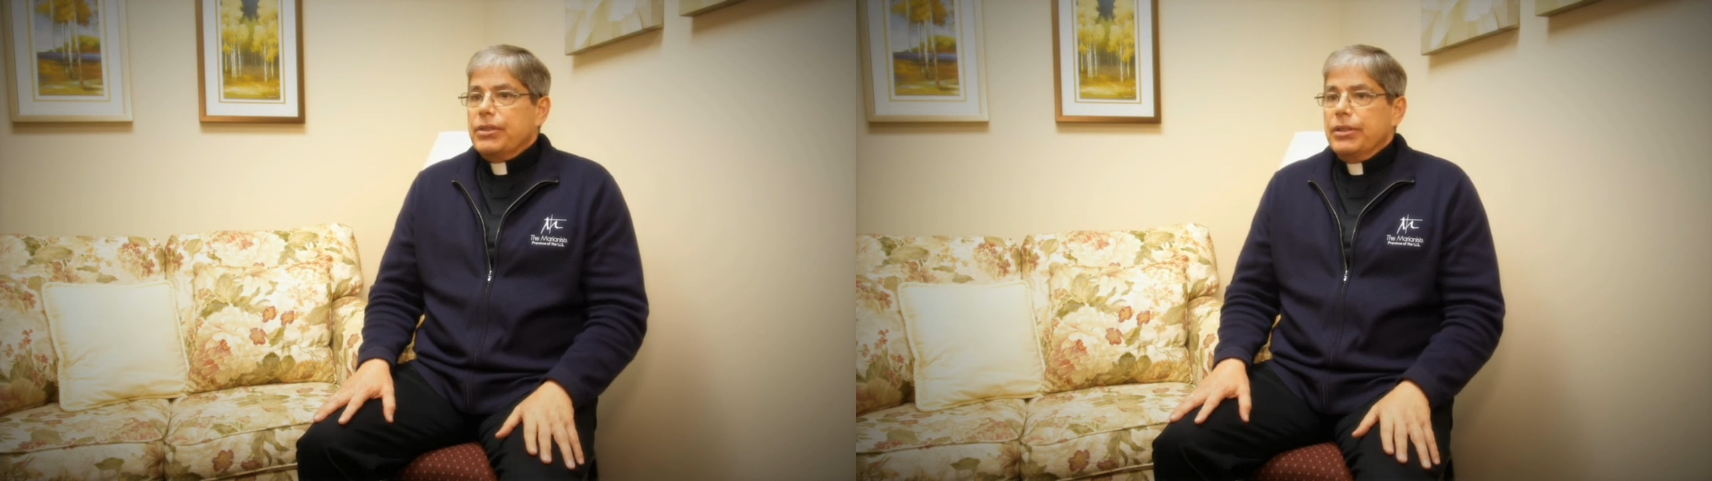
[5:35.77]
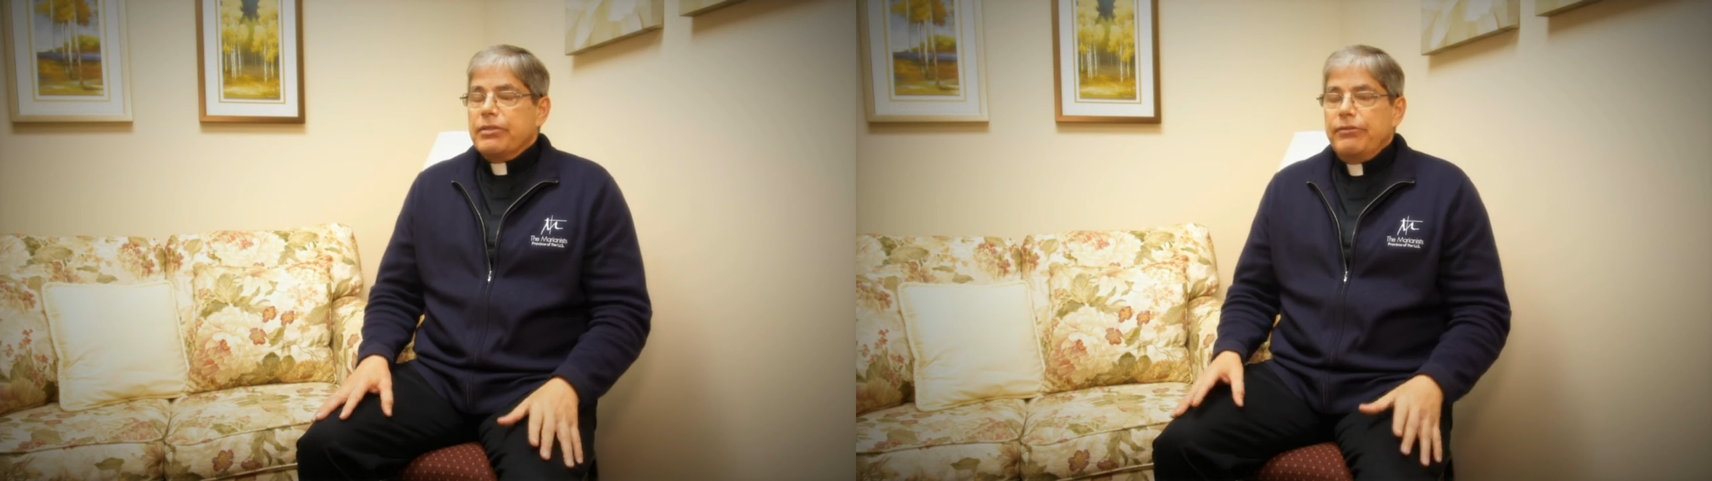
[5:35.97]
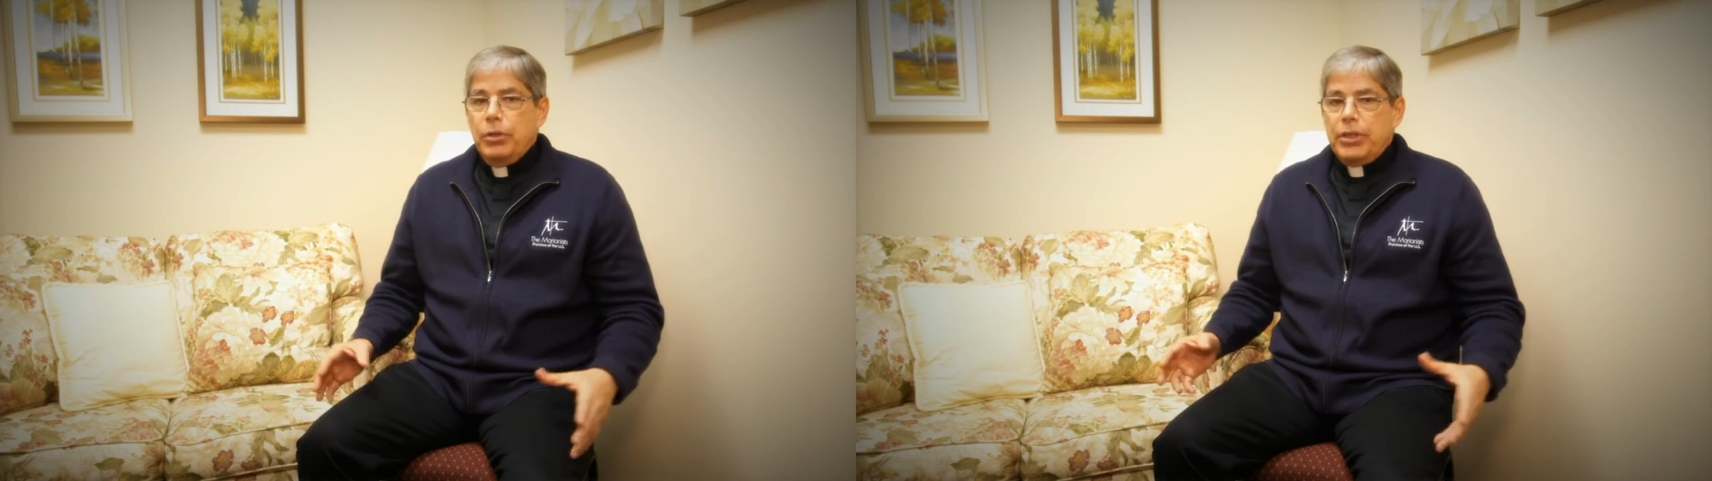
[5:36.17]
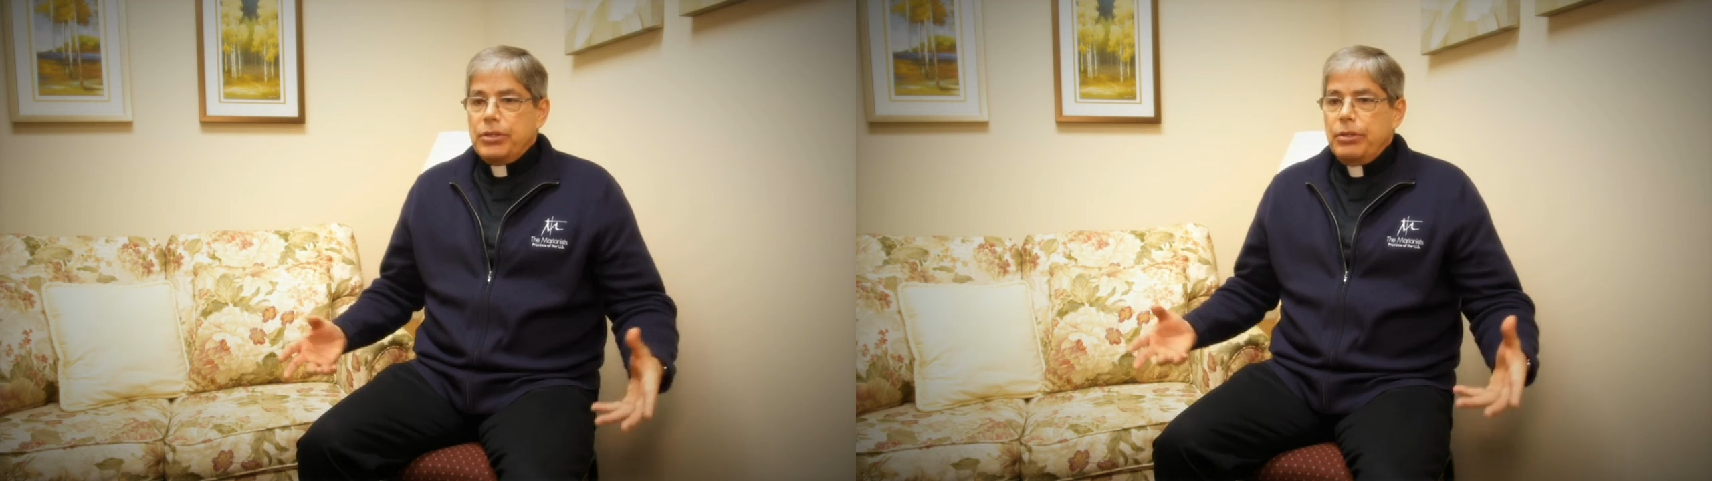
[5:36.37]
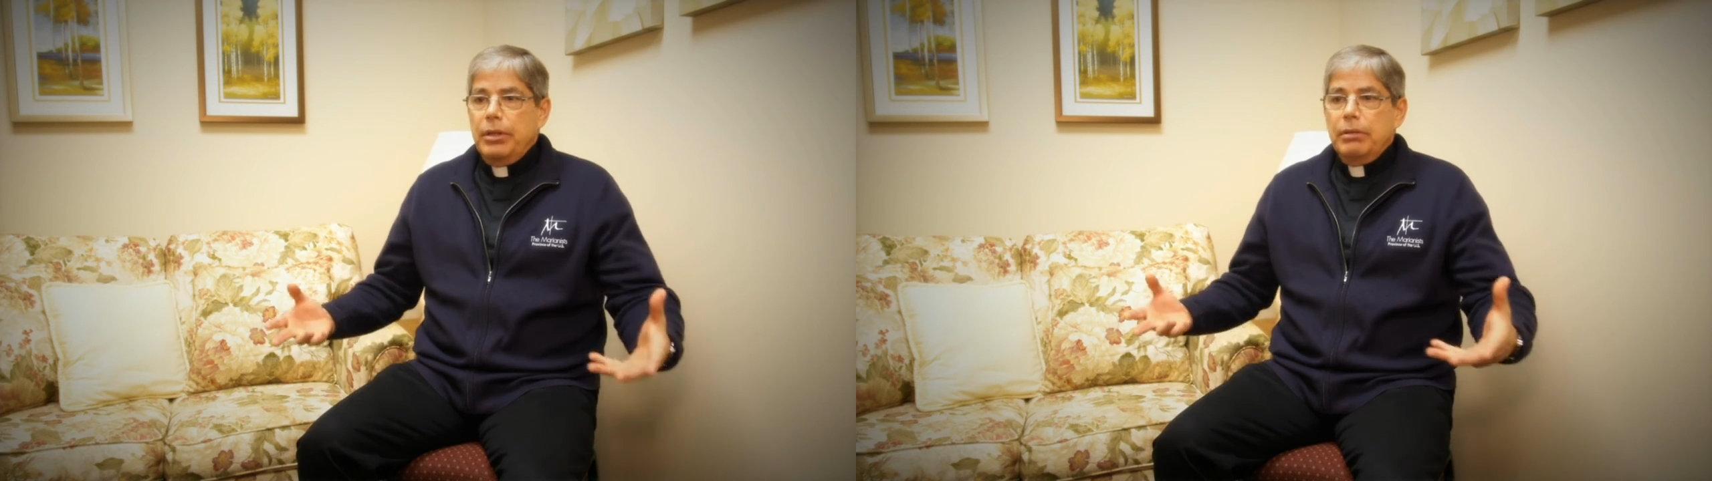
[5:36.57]
it's
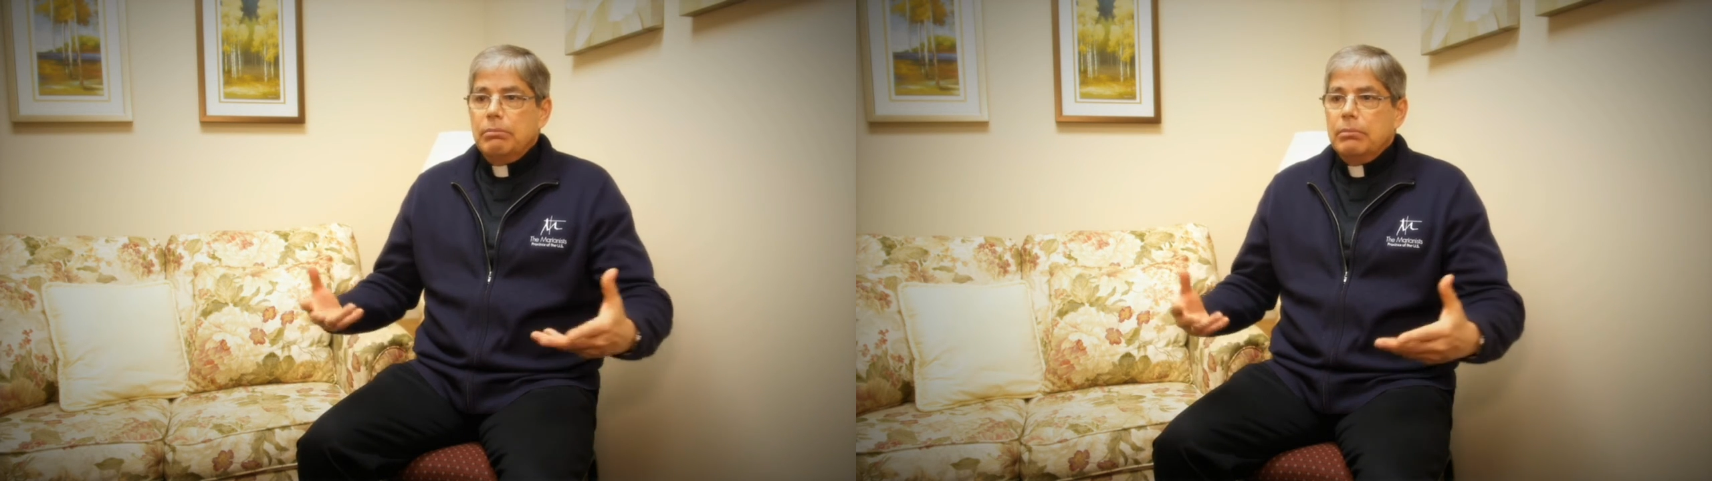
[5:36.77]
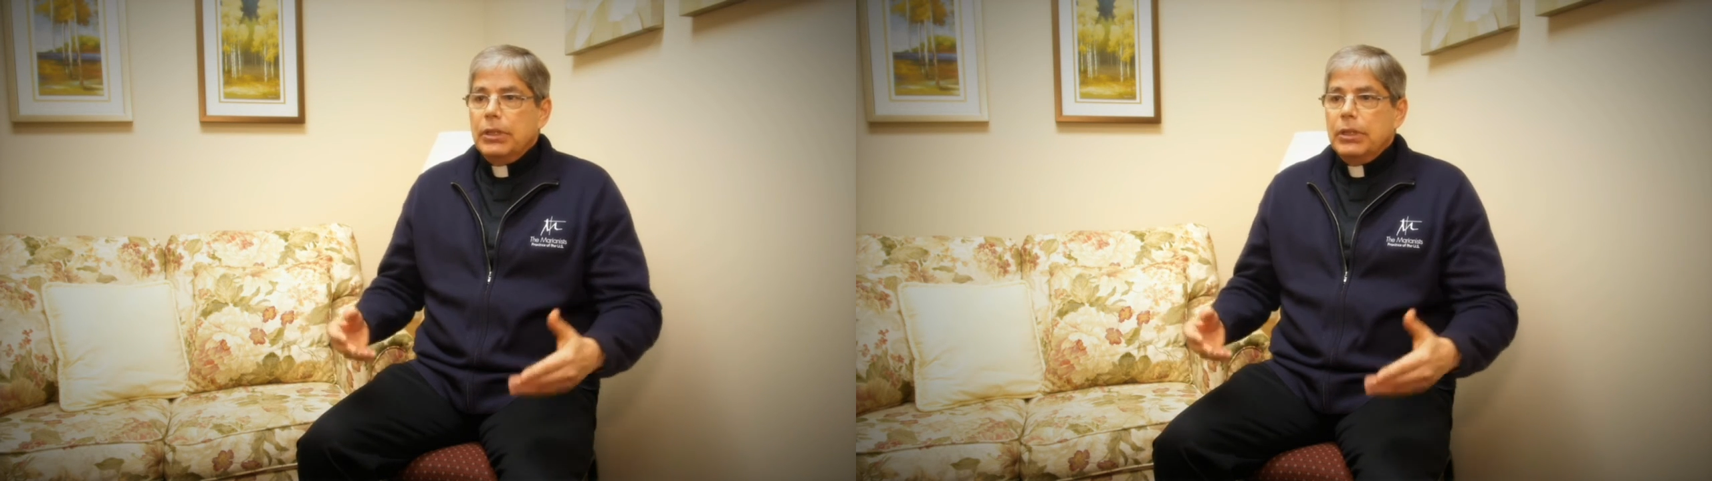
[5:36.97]
focused on